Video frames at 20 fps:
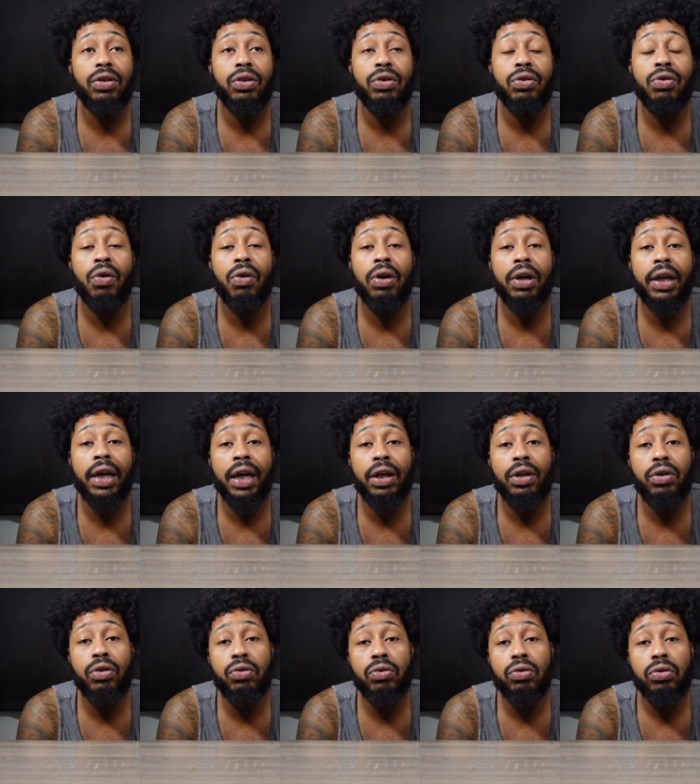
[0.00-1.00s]
You know what
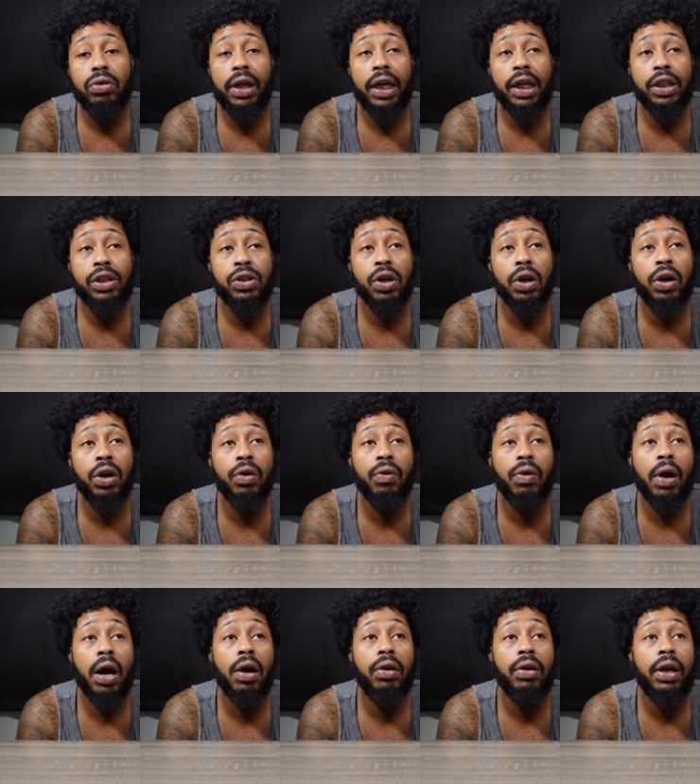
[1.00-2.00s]
they do? They turn
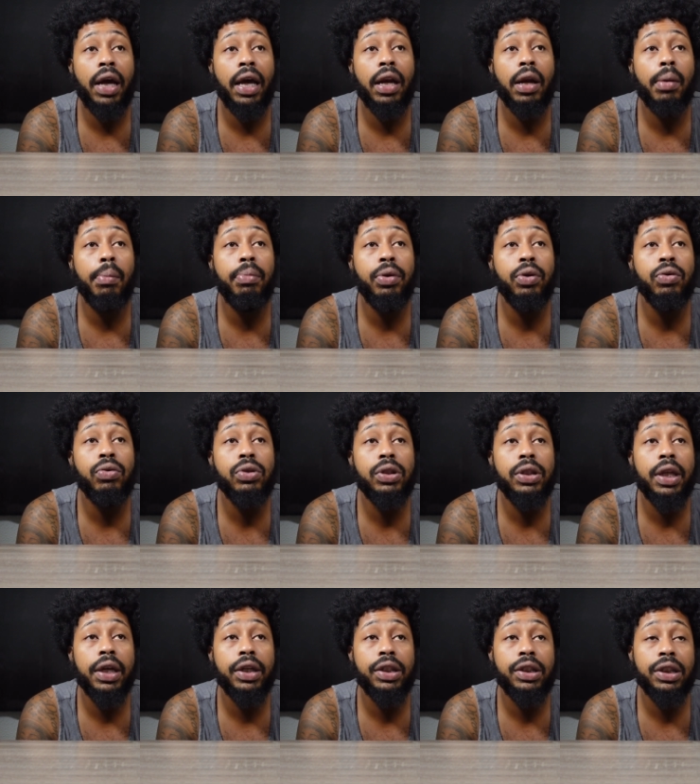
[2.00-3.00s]
around and
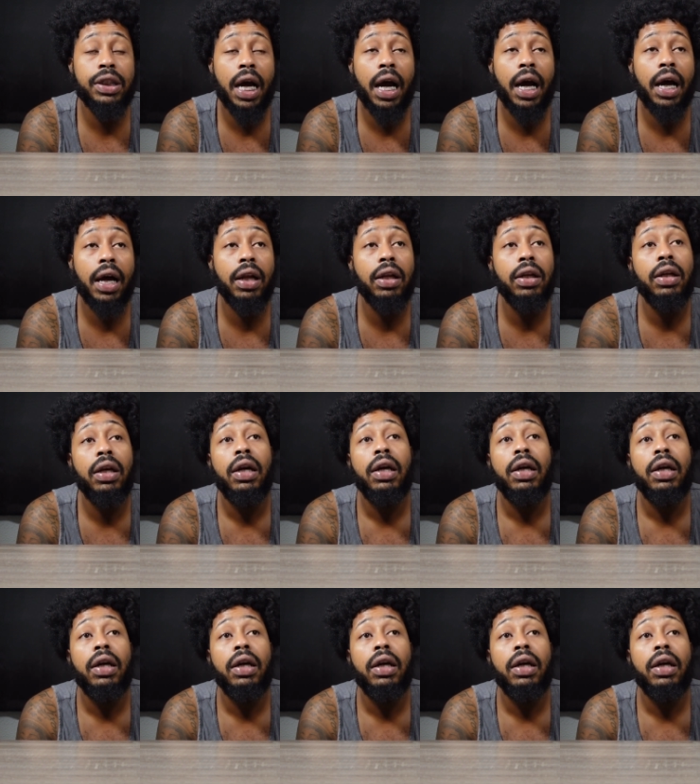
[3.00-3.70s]
abuse their child.